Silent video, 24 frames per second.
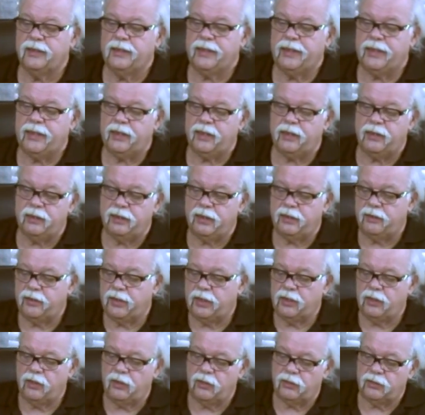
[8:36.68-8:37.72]
And there we
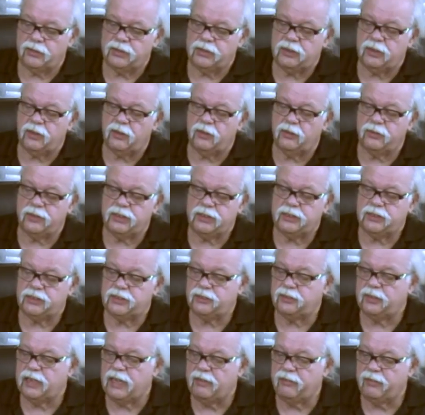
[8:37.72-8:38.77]
go. So we just
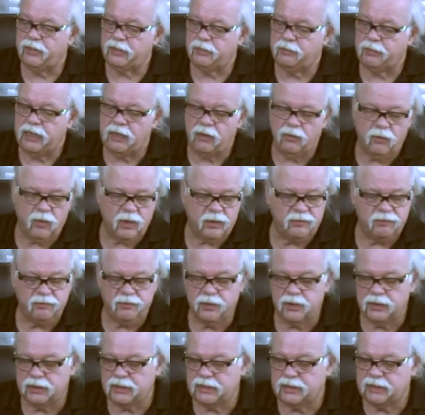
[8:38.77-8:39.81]
traveled about 1
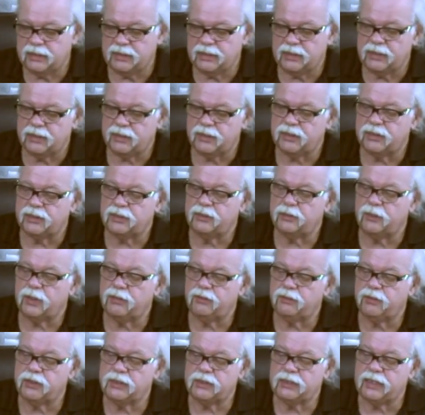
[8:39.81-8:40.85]
foot 6 inches, 1
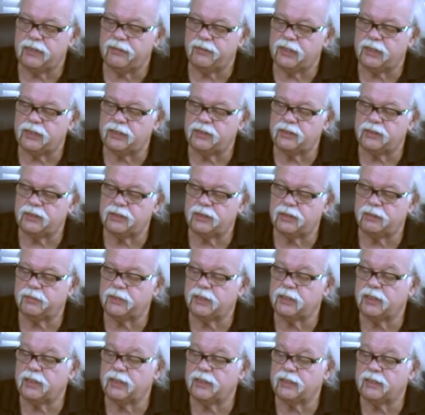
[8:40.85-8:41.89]
foot 7 inches,
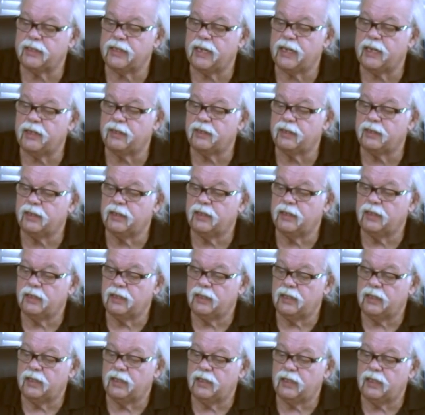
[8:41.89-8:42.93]
something like that.
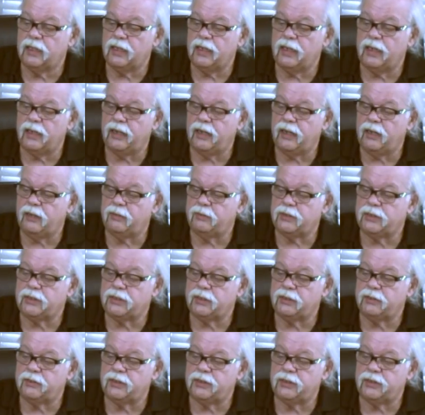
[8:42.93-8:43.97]
And now I'm just
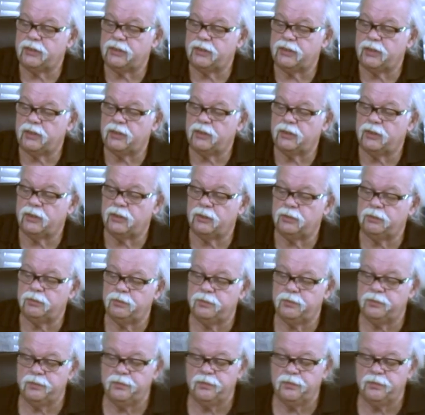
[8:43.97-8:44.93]
going to return to home.